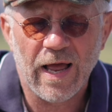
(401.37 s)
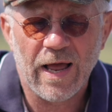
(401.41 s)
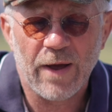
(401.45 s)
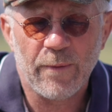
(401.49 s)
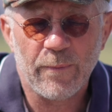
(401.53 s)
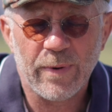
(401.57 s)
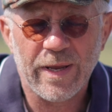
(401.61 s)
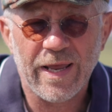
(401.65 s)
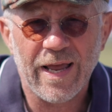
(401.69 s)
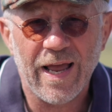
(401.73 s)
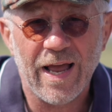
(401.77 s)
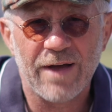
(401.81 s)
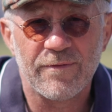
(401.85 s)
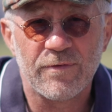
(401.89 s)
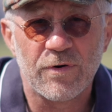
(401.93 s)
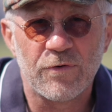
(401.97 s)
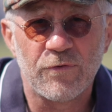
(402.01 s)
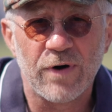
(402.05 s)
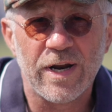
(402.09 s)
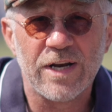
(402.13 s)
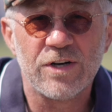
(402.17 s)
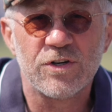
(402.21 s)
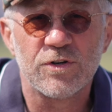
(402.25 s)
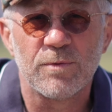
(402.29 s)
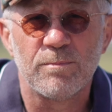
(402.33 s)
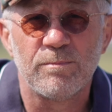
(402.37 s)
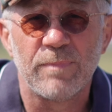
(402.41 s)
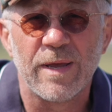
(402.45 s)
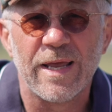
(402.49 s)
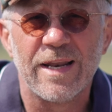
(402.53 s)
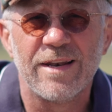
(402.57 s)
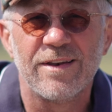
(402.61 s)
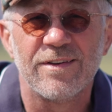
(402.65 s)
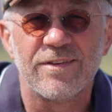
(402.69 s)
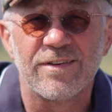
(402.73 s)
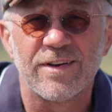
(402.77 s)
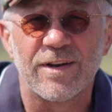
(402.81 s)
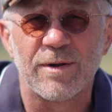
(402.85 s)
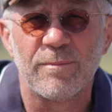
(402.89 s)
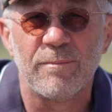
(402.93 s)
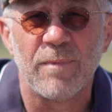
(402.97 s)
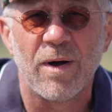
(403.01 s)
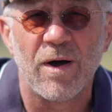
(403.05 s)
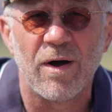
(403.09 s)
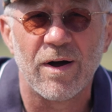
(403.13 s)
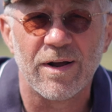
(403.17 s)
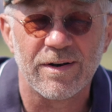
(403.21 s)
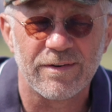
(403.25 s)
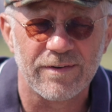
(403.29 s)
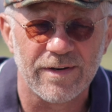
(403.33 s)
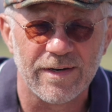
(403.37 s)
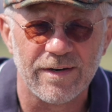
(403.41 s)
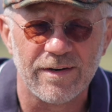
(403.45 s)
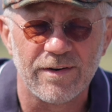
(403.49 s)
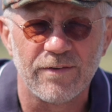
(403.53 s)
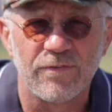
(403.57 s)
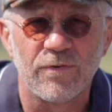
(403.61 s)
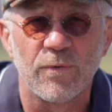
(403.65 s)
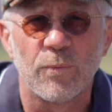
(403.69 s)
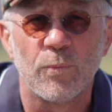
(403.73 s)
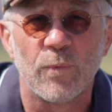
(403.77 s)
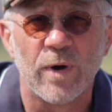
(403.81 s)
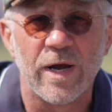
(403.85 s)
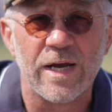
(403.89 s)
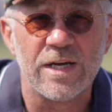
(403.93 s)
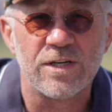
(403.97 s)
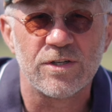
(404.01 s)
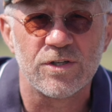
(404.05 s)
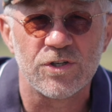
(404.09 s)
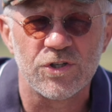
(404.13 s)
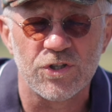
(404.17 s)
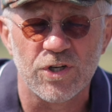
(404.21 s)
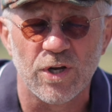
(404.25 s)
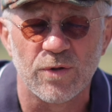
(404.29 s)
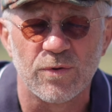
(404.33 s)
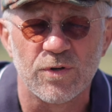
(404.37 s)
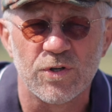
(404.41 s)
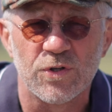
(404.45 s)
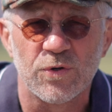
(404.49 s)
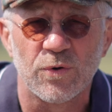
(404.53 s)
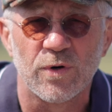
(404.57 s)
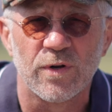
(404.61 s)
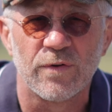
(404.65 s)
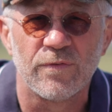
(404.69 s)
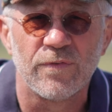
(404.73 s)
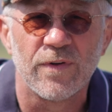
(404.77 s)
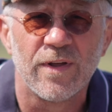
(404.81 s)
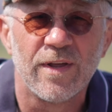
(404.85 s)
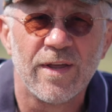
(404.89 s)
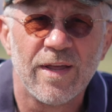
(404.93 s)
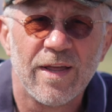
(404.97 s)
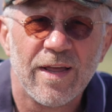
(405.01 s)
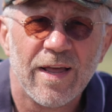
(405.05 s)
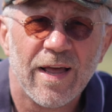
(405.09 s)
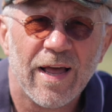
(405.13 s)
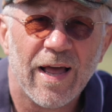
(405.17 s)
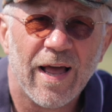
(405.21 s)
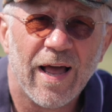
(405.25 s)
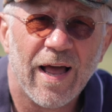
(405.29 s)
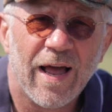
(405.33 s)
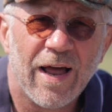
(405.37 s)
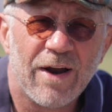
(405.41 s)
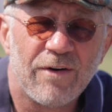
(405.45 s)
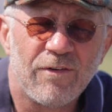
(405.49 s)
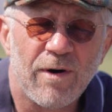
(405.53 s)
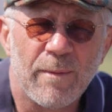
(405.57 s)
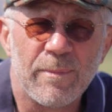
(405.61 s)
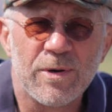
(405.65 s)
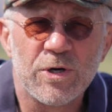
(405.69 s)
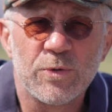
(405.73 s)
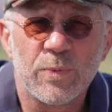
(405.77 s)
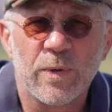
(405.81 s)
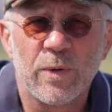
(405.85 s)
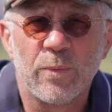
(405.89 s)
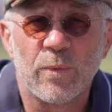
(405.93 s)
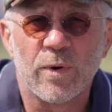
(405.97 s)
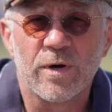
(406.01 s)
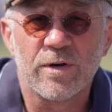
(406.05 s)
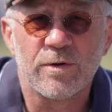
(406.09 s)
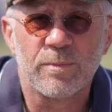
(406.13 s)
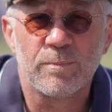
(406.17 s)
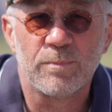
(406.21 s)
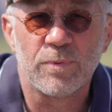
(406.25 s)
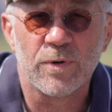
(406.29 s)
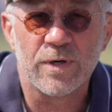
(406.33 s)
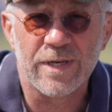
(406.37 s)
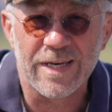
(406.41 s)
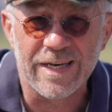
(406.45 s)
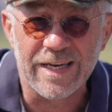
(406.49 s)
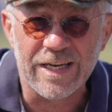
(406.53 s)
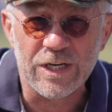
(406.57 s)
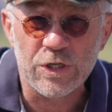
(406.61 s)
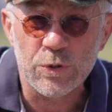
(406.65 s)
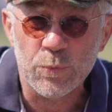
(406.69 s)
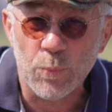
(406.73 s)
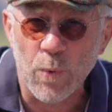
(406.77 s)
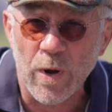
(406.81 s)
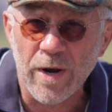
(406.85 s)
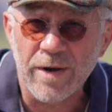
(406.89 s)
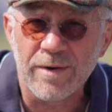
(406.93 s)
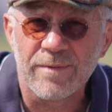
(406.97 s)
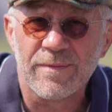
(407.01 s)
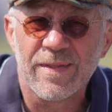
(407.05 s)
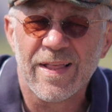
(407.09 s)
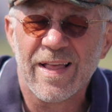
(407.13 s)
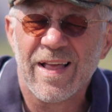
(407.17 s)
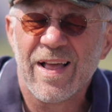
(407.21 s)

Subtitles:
We have a range of bins that are marked in different ways to show the sort of rubbish we want to put in each one.